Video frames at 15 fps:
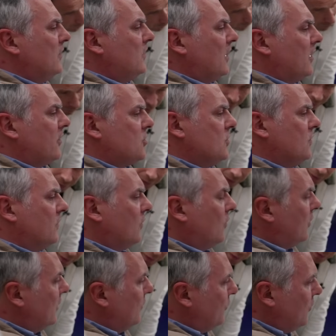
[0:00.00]
interaction.
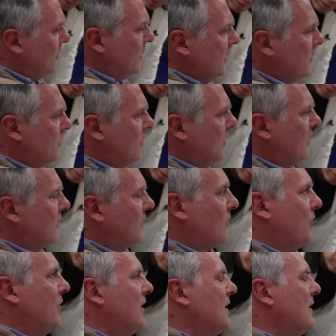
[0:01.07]
So if you need to learn
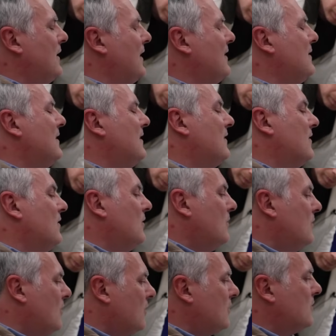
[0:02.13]
something, then it's
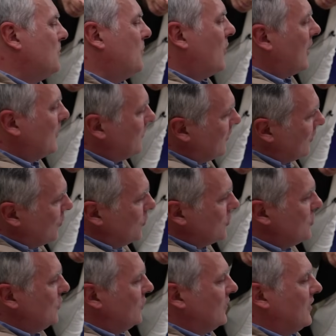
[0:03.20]
not perhaps a good
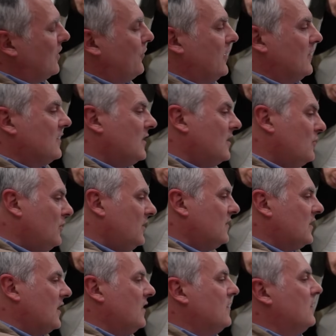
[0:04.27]
user interface. And in this
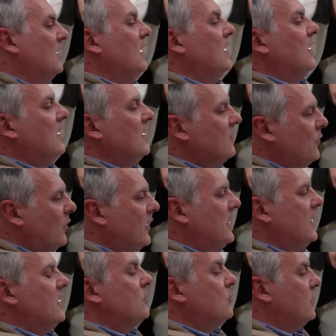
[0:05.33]
case, it's very
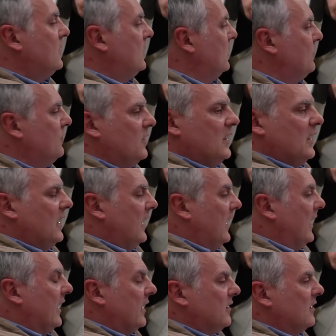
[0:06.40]
intuitive.
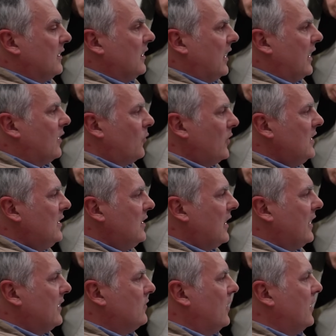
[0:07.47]
And I really
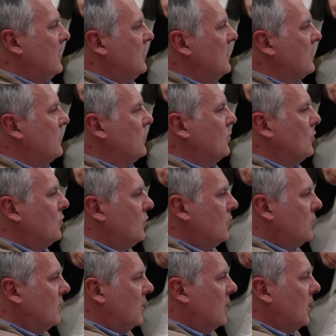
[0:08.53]
like the idea that you
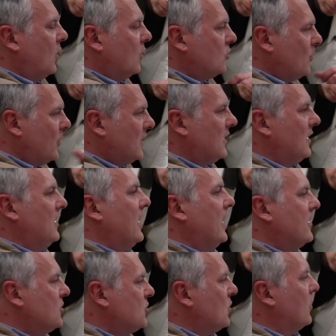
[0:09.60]
automatically
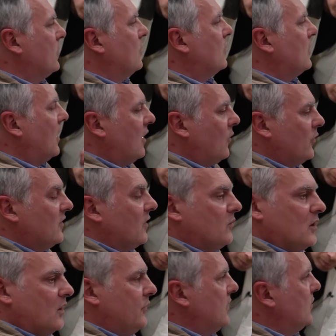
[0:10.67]
enjoy the car
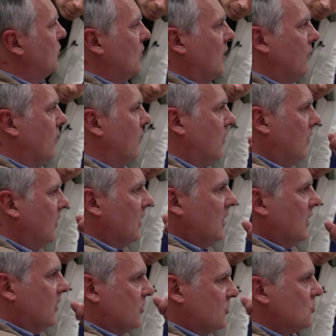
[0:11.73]
without having to have a,
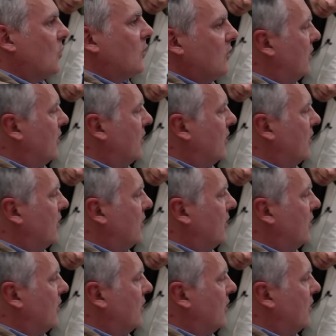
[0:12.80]
a strong